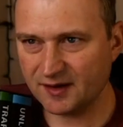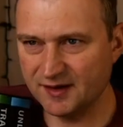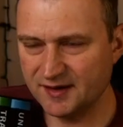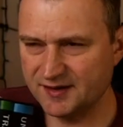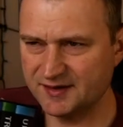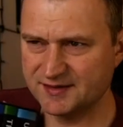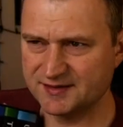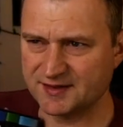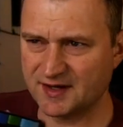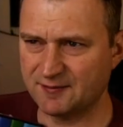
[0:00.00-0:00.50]

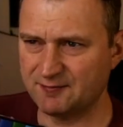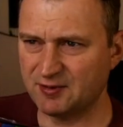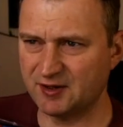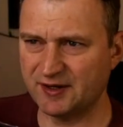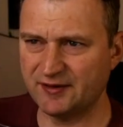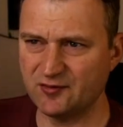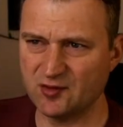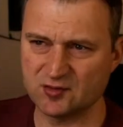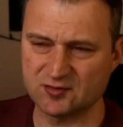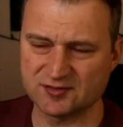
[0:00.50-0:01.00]
is, I
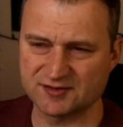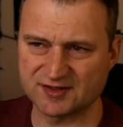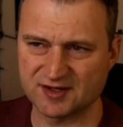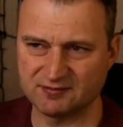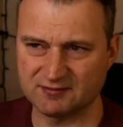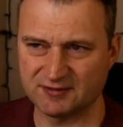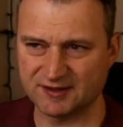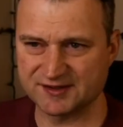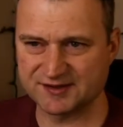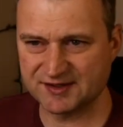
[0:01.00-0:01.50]
believe it was
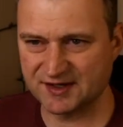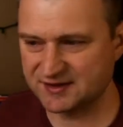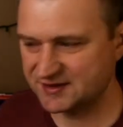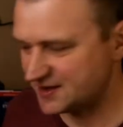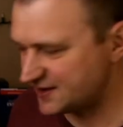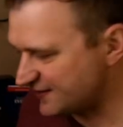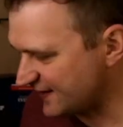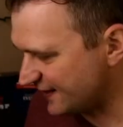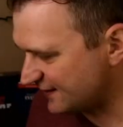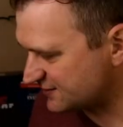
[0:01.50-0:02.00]
something like
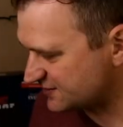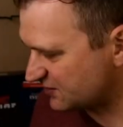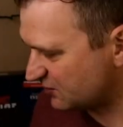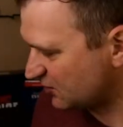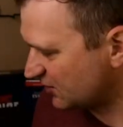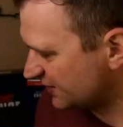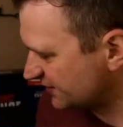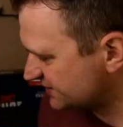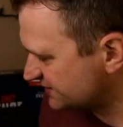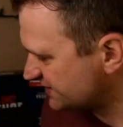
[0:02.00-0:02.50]
60,000
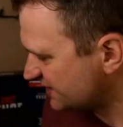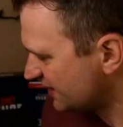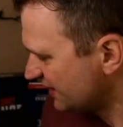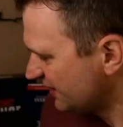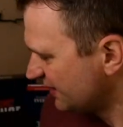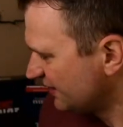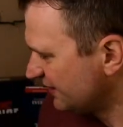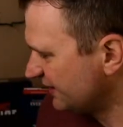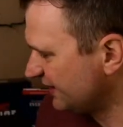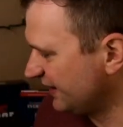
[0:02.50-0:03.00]
words,
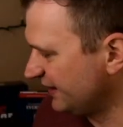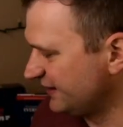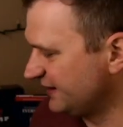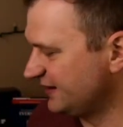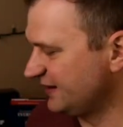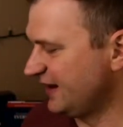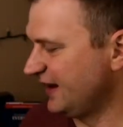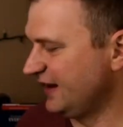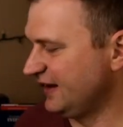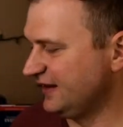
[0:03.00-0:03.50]

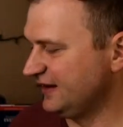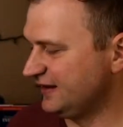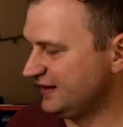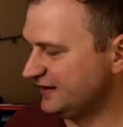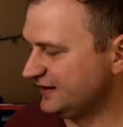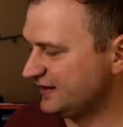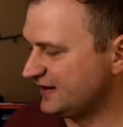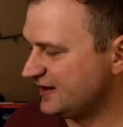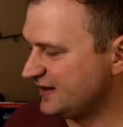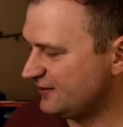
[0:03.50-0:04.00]

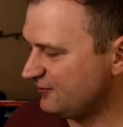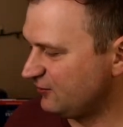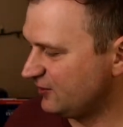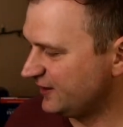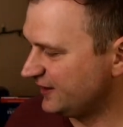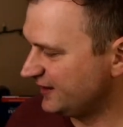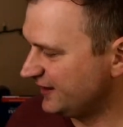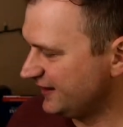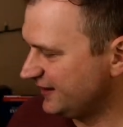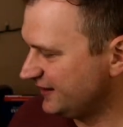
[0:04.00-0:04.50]
and he
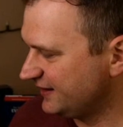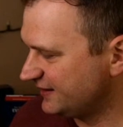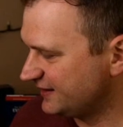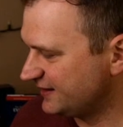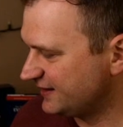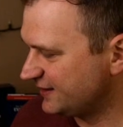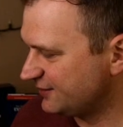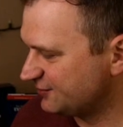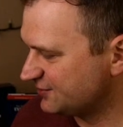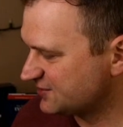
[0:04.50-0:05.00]
went in
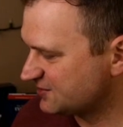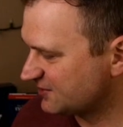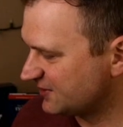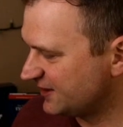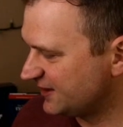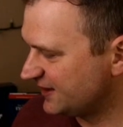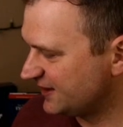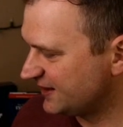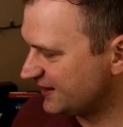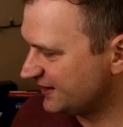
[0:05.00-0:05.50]
and he was
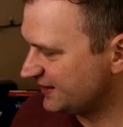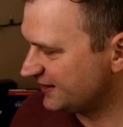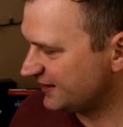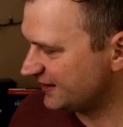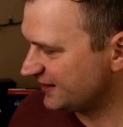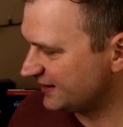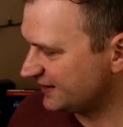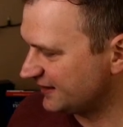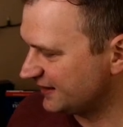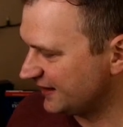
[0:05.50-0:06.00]
reading it.
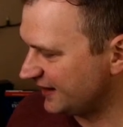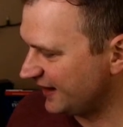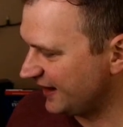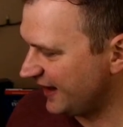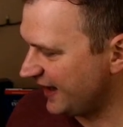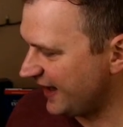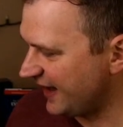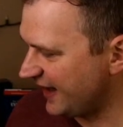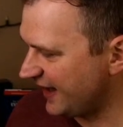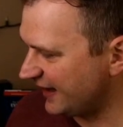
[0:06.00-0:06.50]

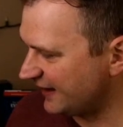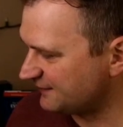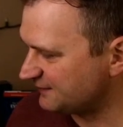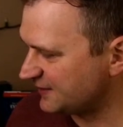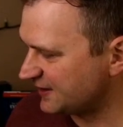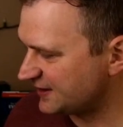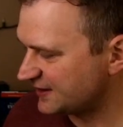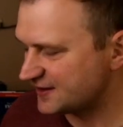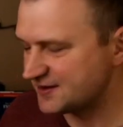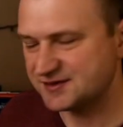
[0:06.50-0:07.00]
And
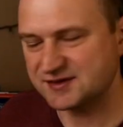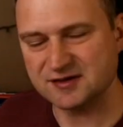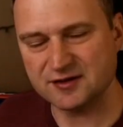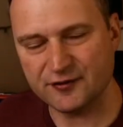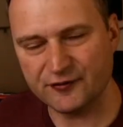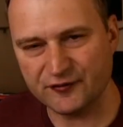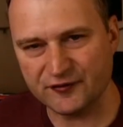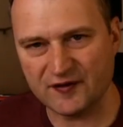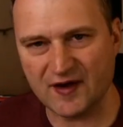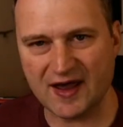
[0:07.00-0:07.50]
because of
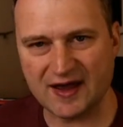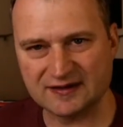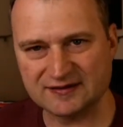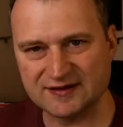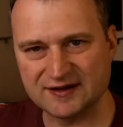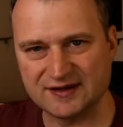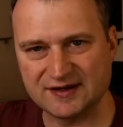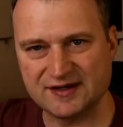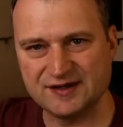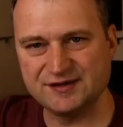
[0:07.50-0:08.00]
the
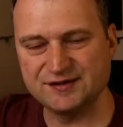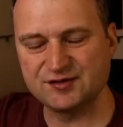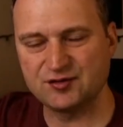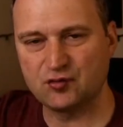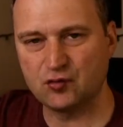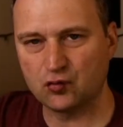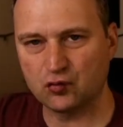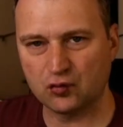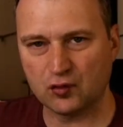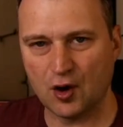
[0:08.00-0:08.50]
fact that he's
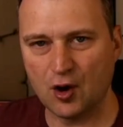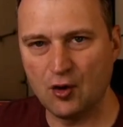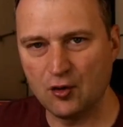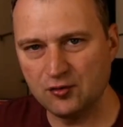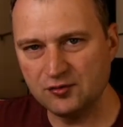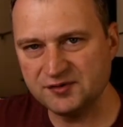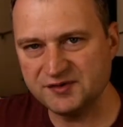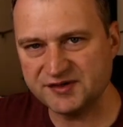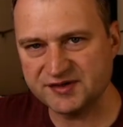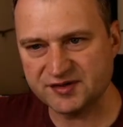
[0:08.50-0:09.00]

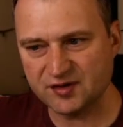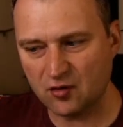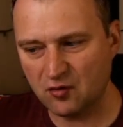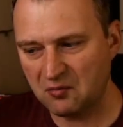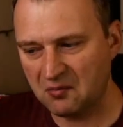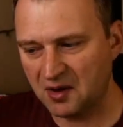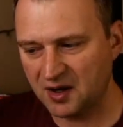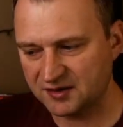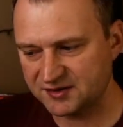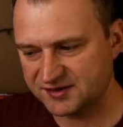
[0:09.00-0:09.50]
grown so
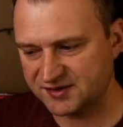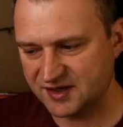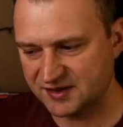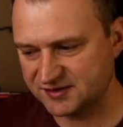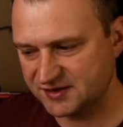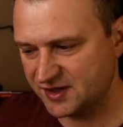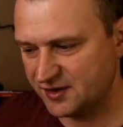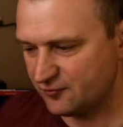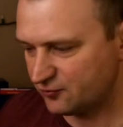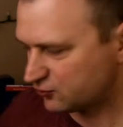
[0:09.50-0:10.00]
much
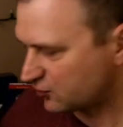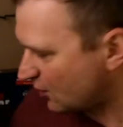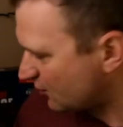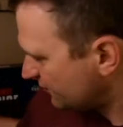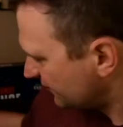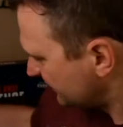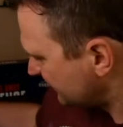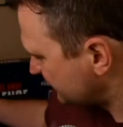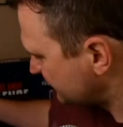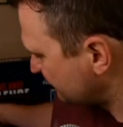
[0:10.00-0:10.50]
since he
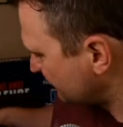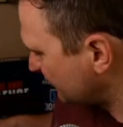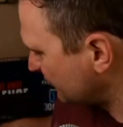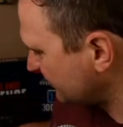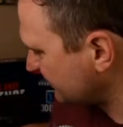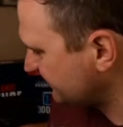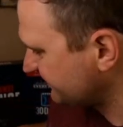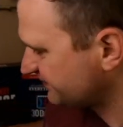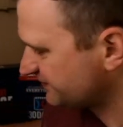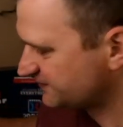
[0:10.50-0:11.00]
wrote this
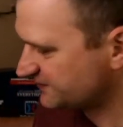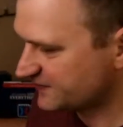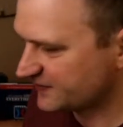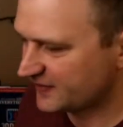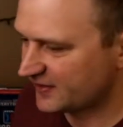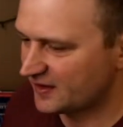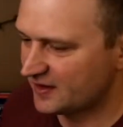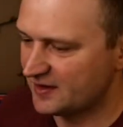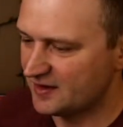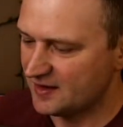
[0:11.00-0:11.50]
book,
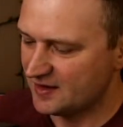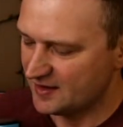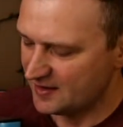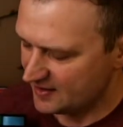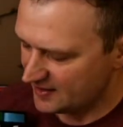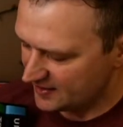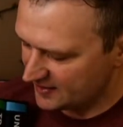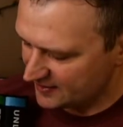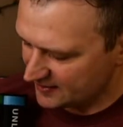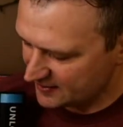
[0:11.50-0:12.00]

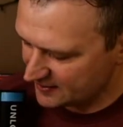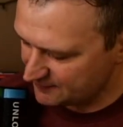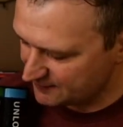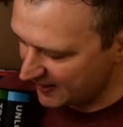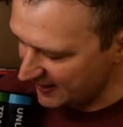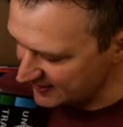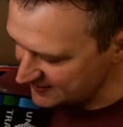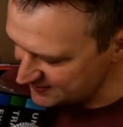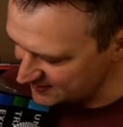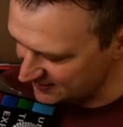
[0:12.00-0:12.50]
he
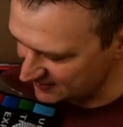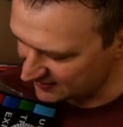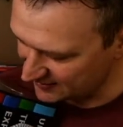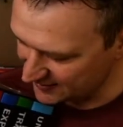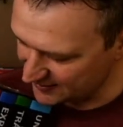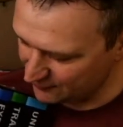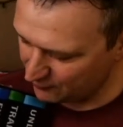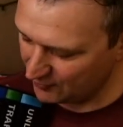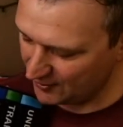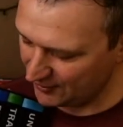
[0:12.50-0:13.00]

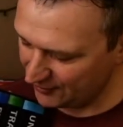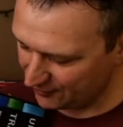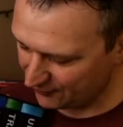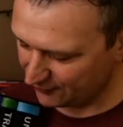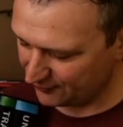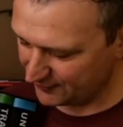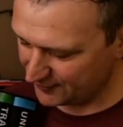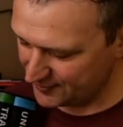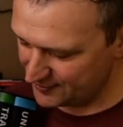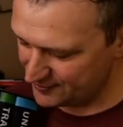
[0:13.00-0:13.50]
basically went
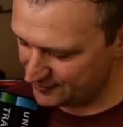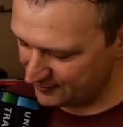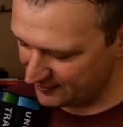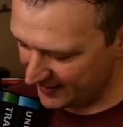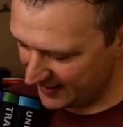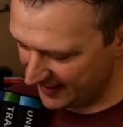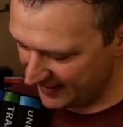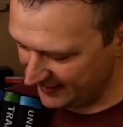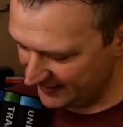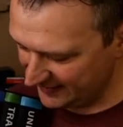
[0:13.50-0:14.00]

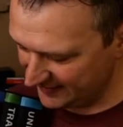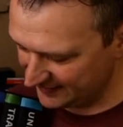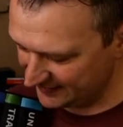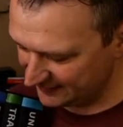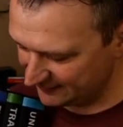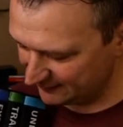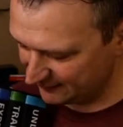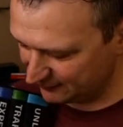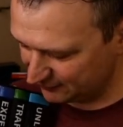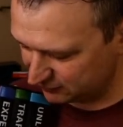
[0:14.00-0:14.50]
through and